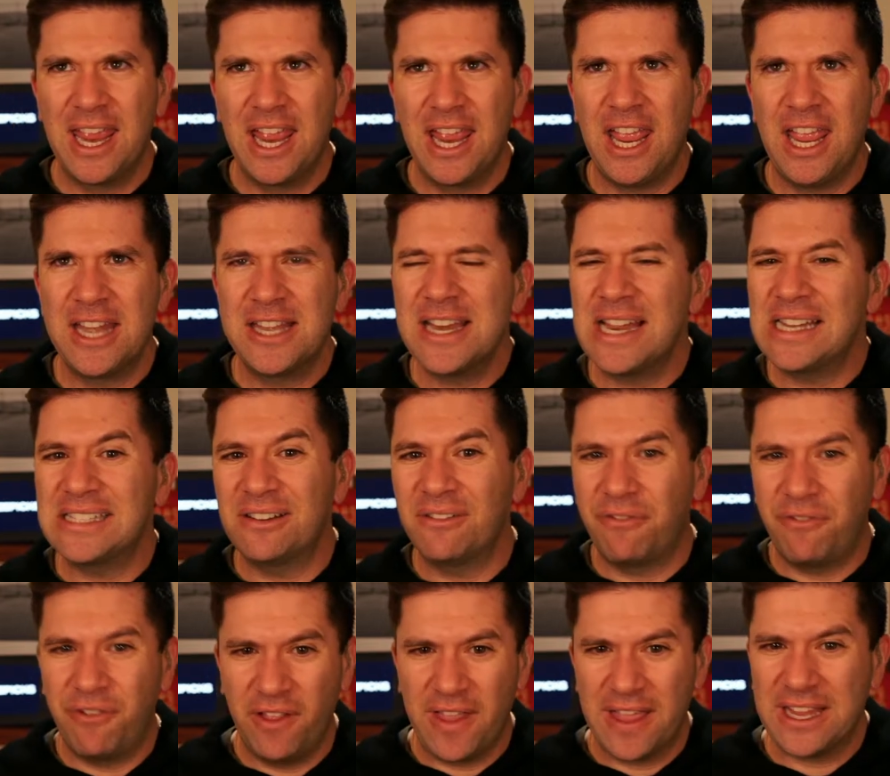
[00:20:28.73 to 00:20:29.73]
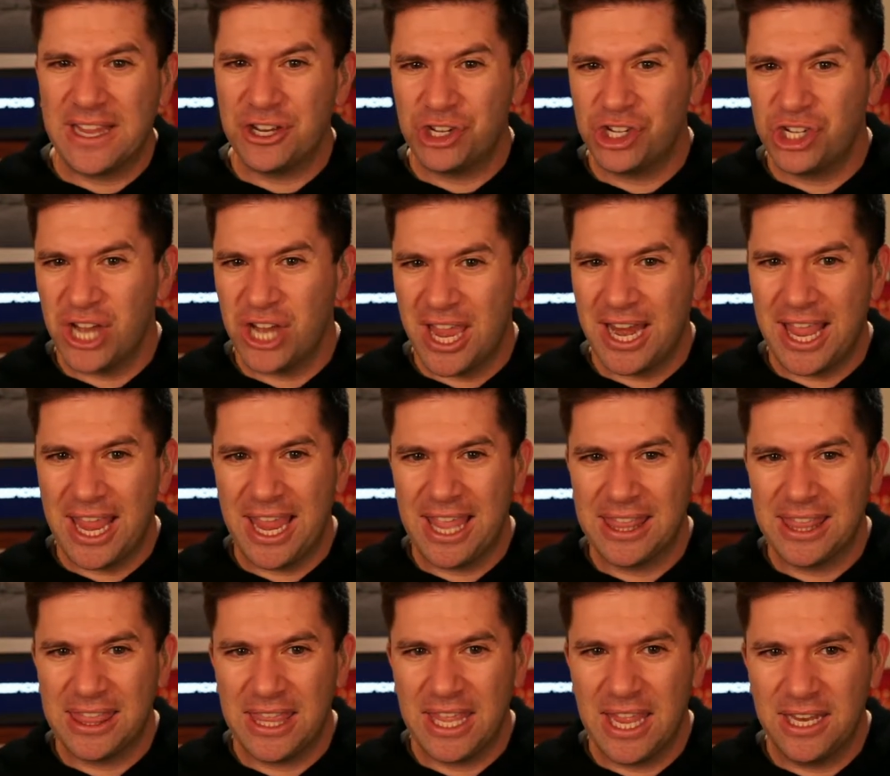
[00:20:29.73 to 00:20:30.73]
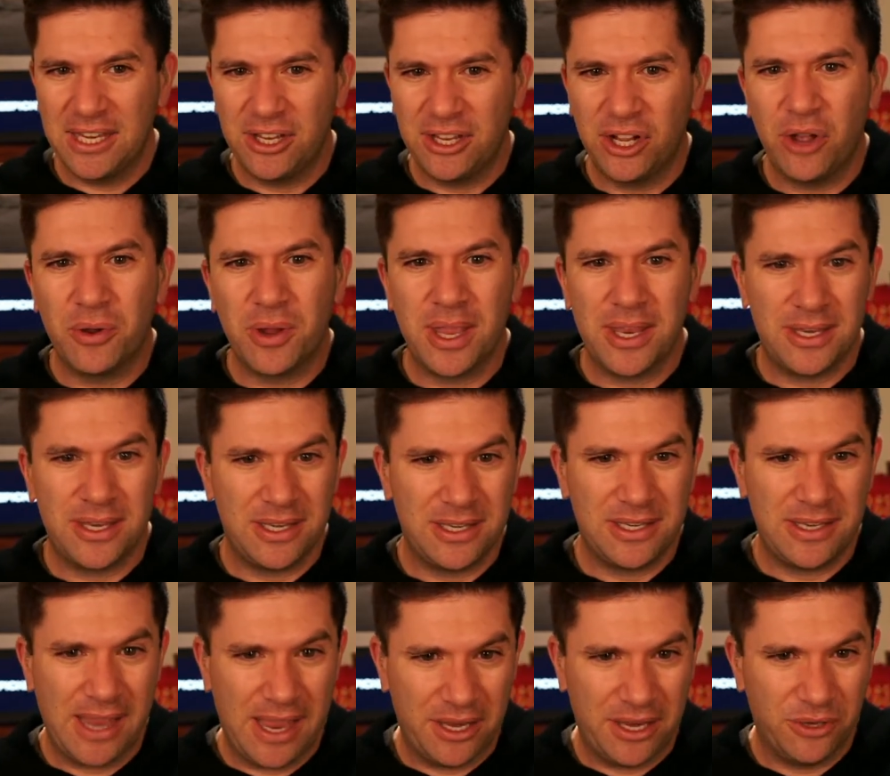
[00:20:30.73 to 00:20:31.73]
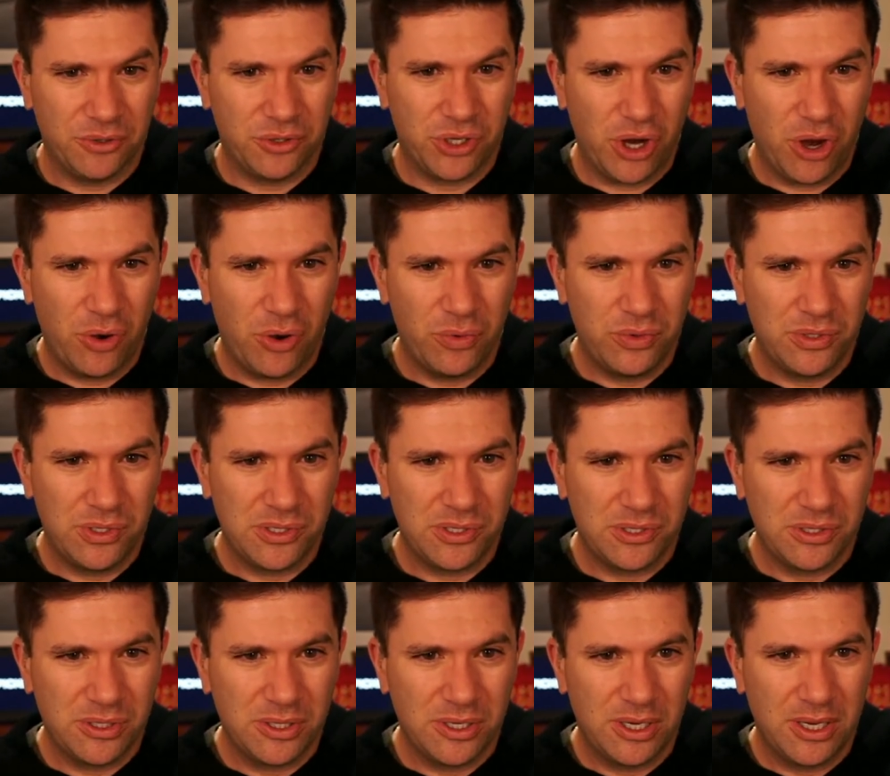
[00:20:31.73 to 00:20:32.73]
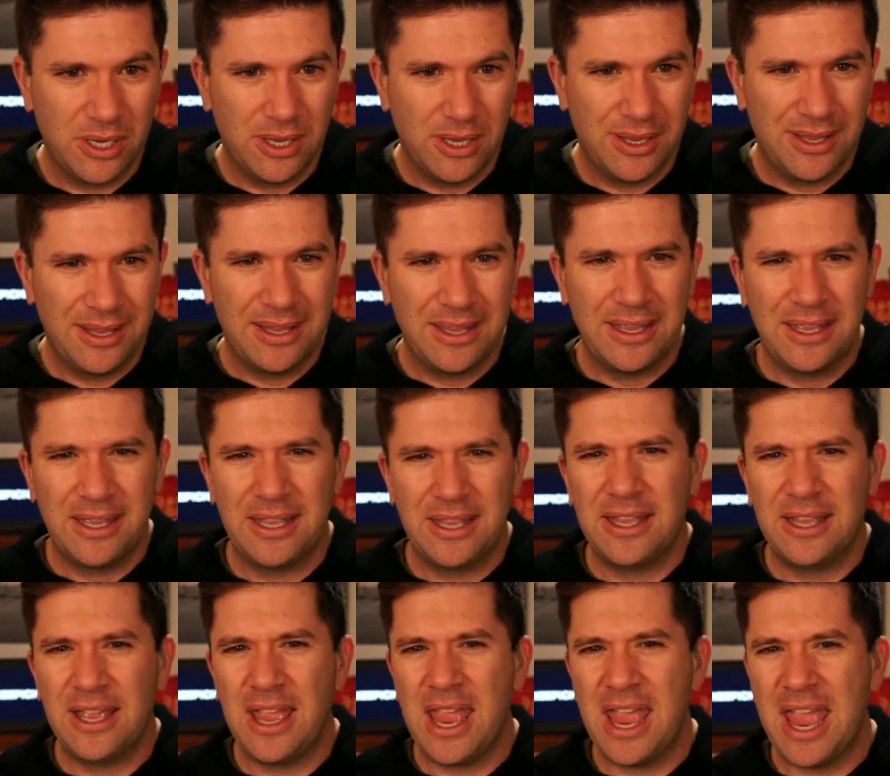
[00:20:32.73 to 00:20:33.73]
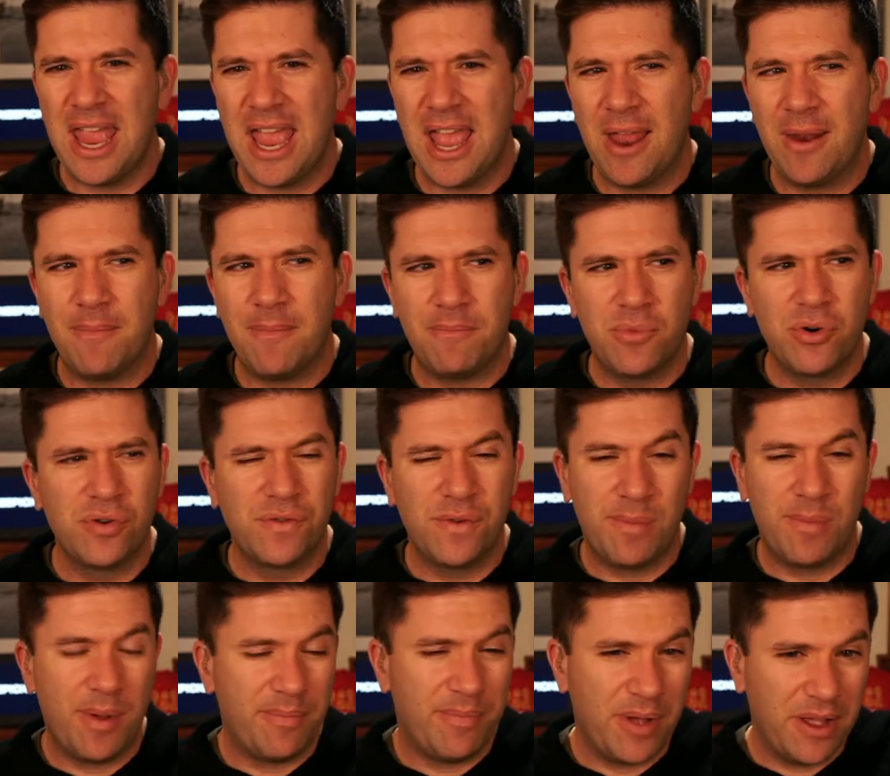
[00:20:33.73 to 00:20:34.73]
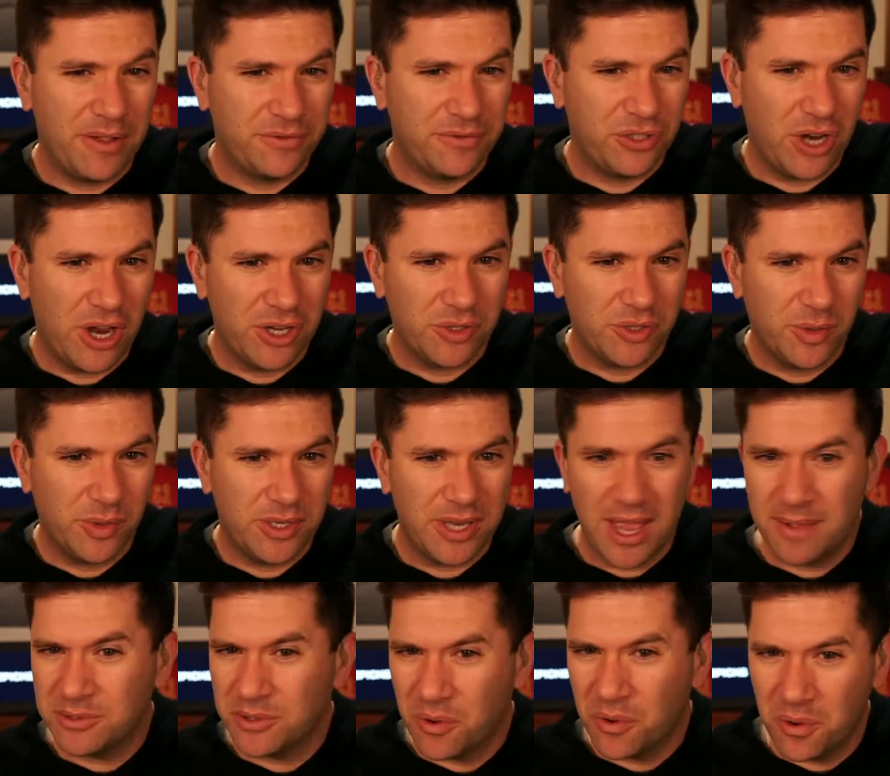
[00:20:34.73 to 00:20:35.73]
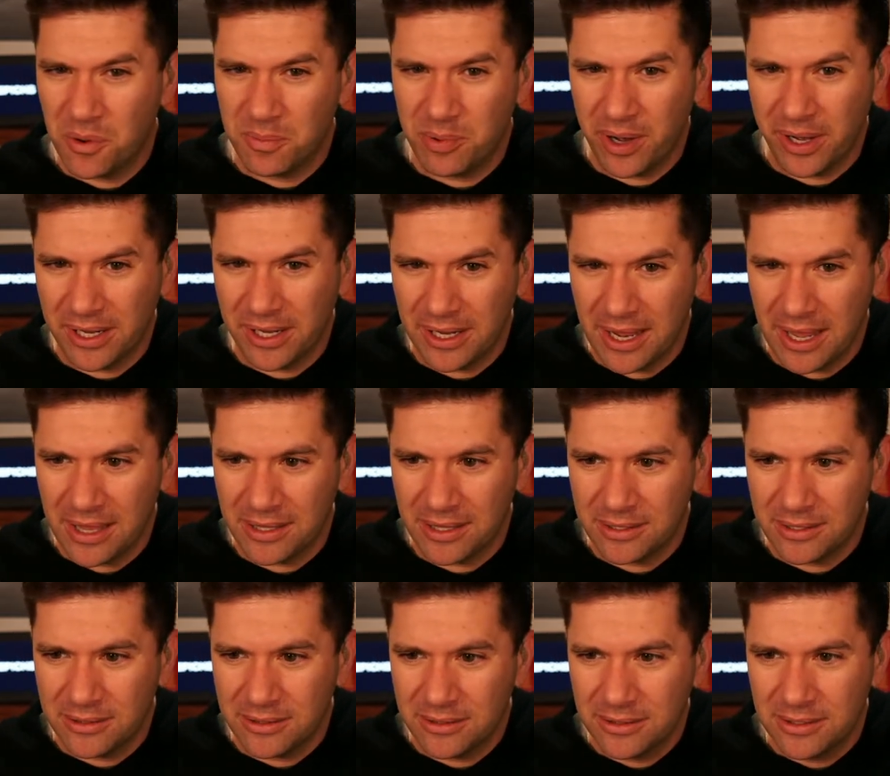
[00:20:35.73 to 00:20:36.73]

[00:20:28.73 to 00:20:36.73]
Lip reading: It doesn't feel like a Shanahan thing to go get Daniel Jones and move him above Joshua Dobbs or Brandon Allen.